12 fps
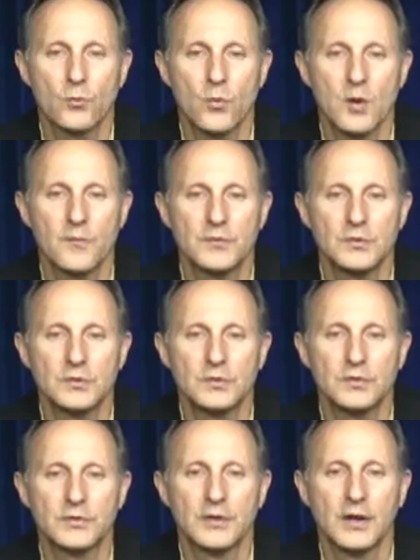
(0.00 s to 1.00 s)
warm
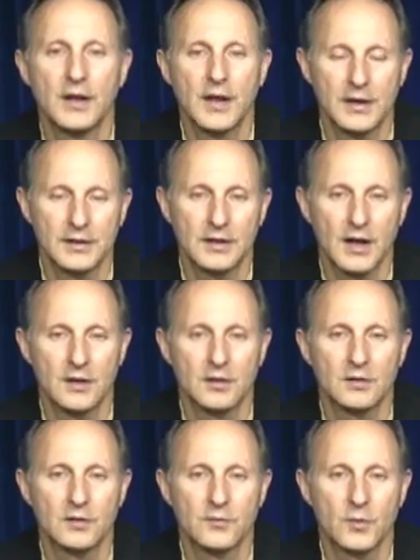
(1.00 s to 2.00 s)
foods, and
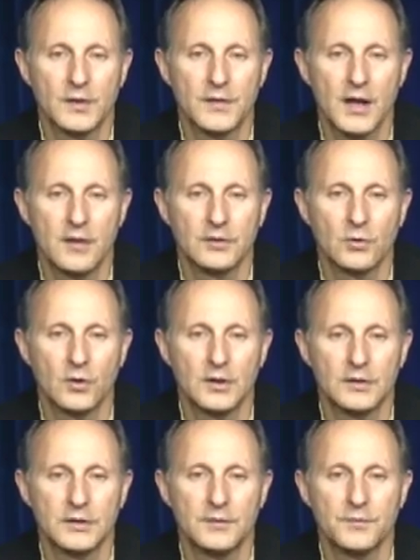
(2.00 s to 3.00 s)
again, avoid the heavy,
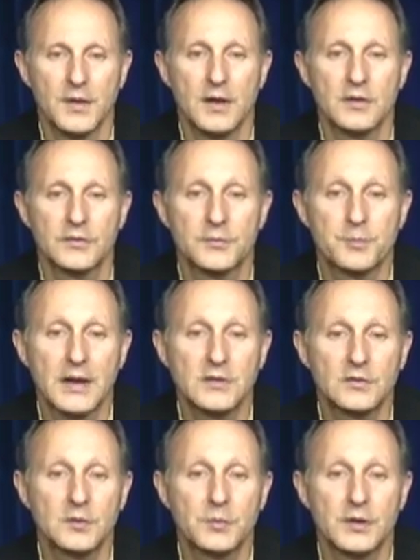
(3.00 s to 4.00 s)
oily.
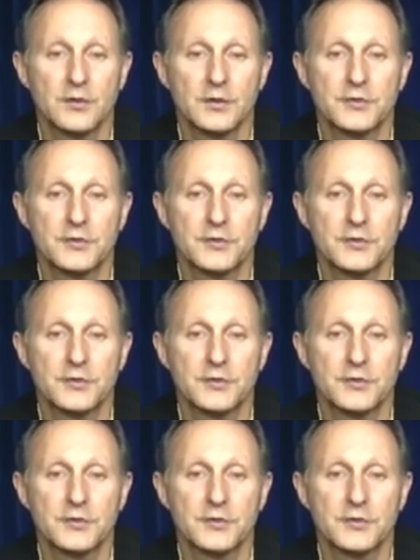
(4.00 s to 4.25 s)
Spicy, bitter,